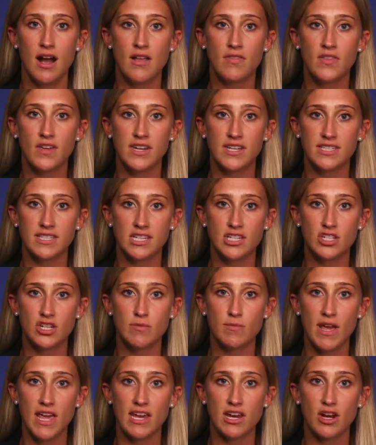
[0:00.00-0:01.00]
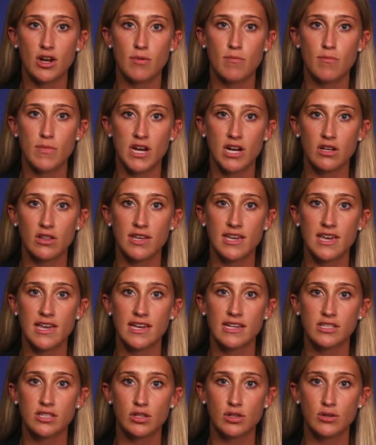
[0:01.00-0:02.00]
the decision maker merely
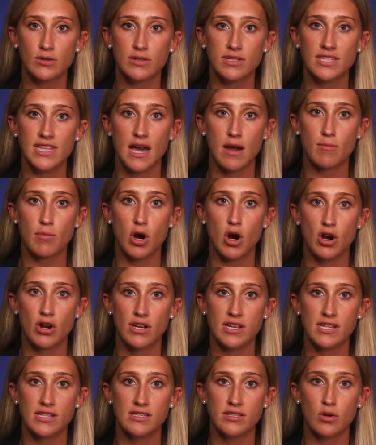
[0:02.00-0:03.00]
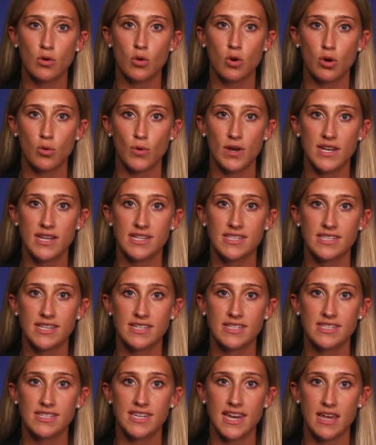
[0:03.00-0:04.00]
excludes that party's or
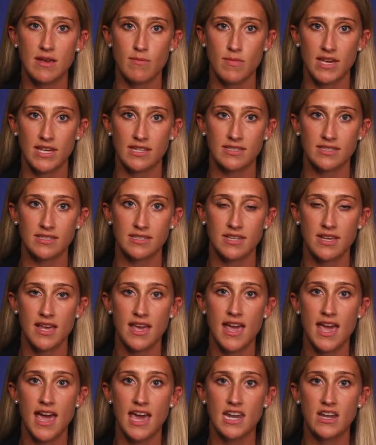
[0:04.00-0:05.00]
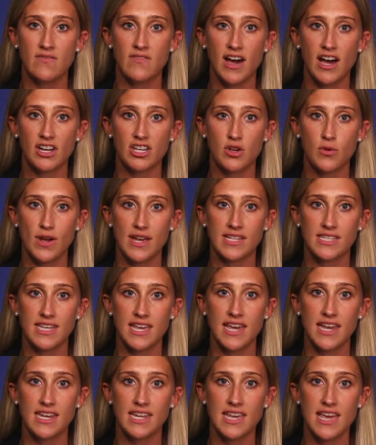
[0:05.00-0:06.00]
witness's statements and evaluates
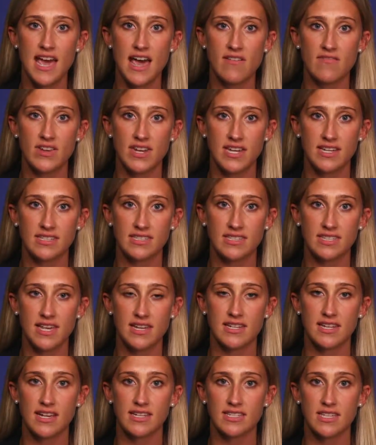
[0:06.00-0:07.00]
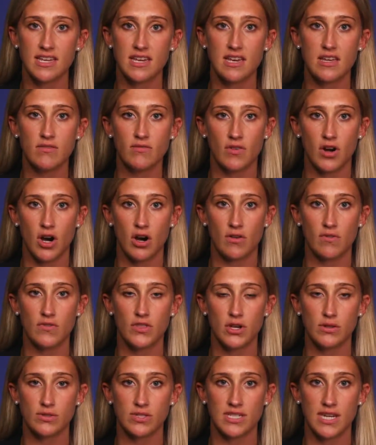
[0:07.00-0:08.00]
any evidence that doesn't involve
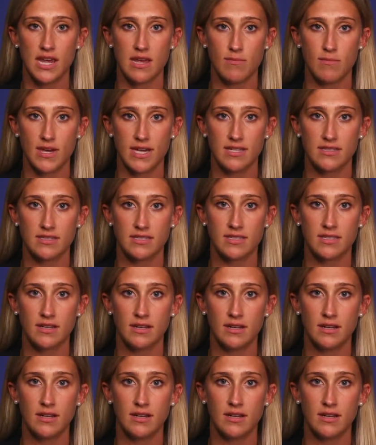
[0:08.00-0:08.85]
those statements.